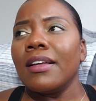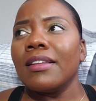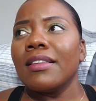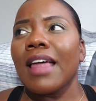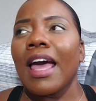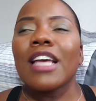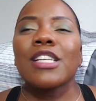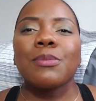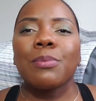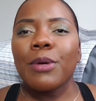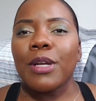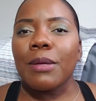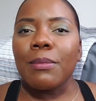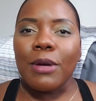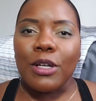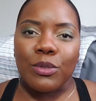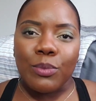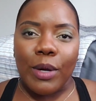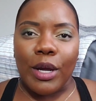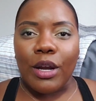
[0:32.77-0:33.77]
that's pretty
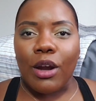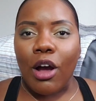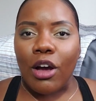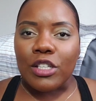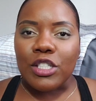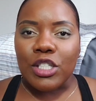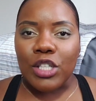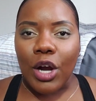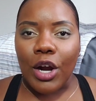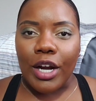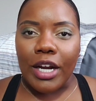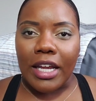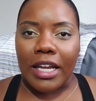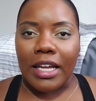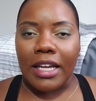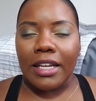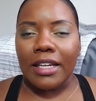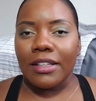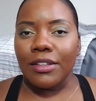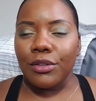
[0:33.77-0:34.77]
much where it all
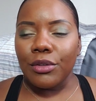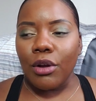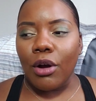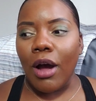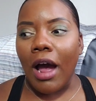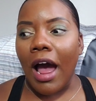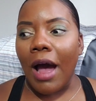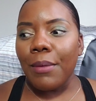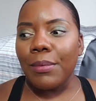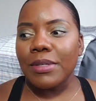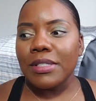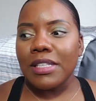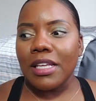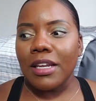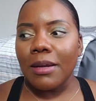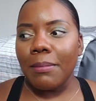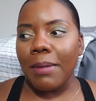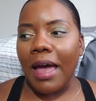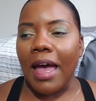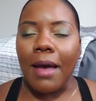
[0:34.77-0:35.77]
started. I was in
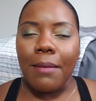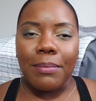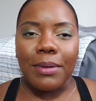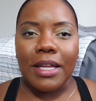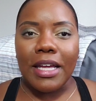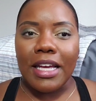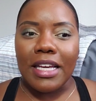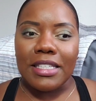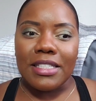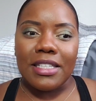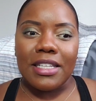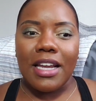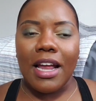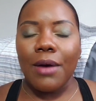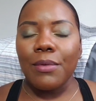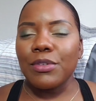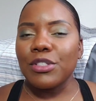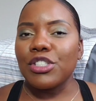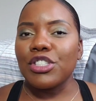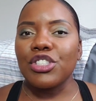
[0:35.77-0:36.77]
a bad place and I
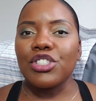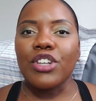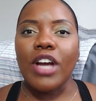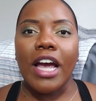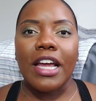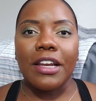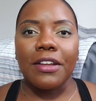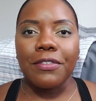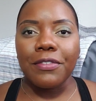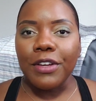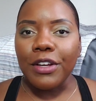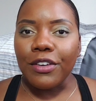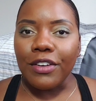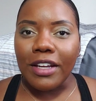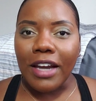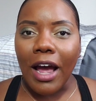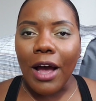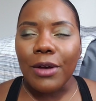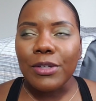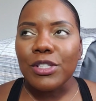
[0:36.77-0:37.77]
was just trying to figure it
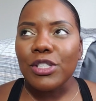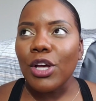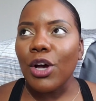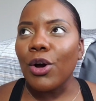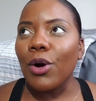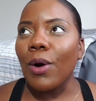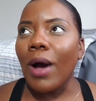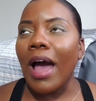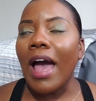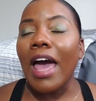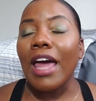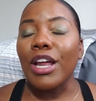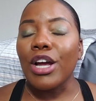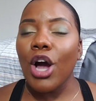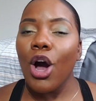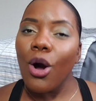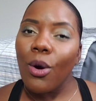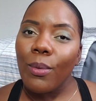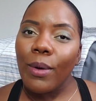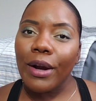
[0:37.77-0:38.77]
out. So I had a
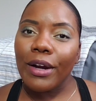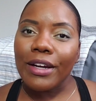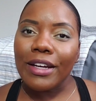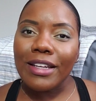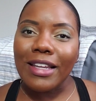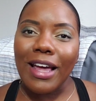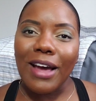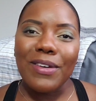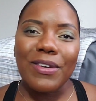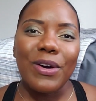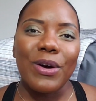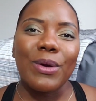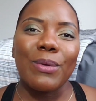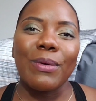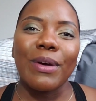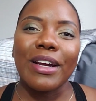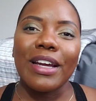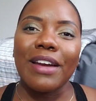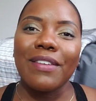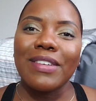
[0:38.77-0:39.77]
coworker that I would go to
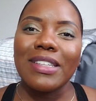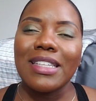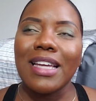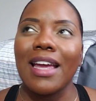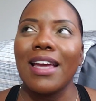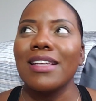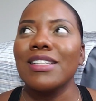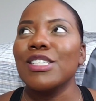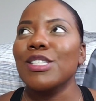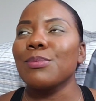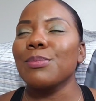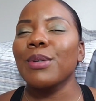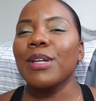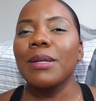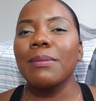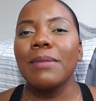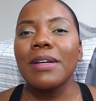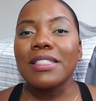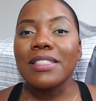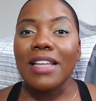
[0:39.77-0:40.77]
work every day and just pretty
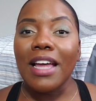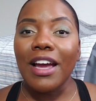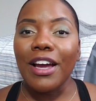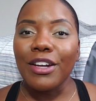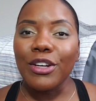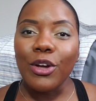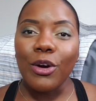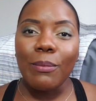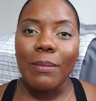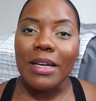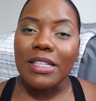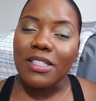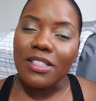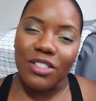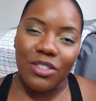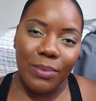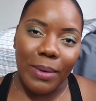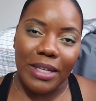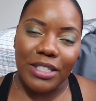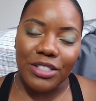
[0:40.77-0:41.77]
much let her know my
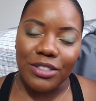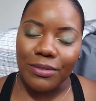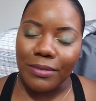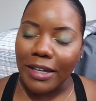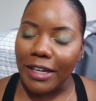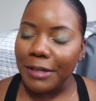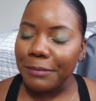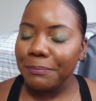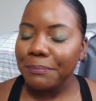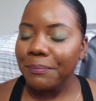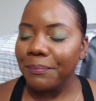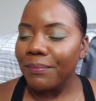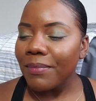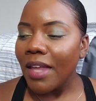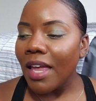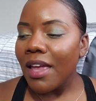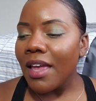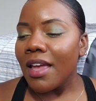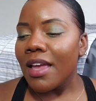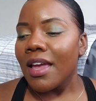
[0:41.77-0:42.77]
situation, right?
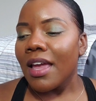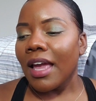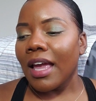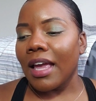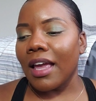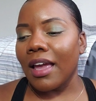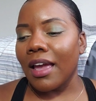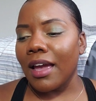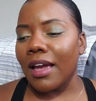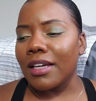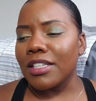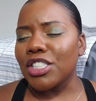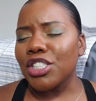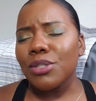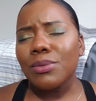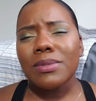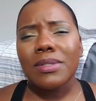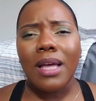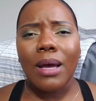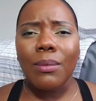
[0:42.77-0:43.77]
And she
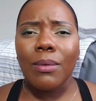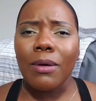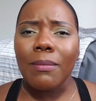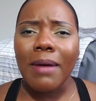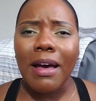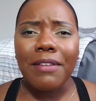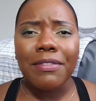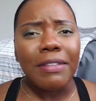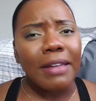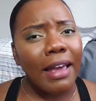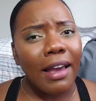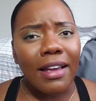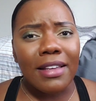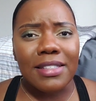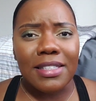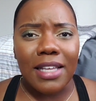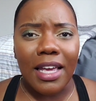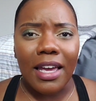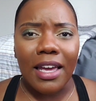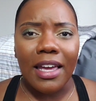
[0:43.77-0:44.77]
was like, well, my
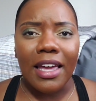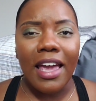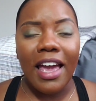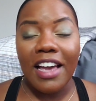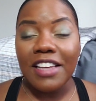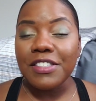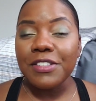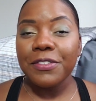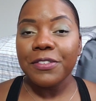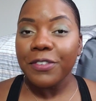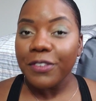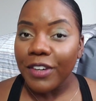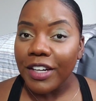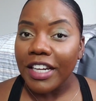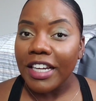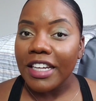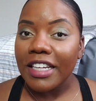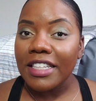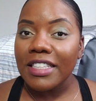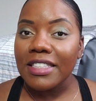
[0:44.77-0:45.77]
fiance, he has a
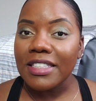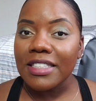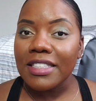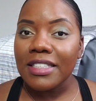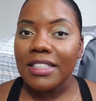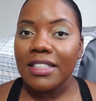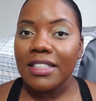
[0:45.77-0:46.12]
friend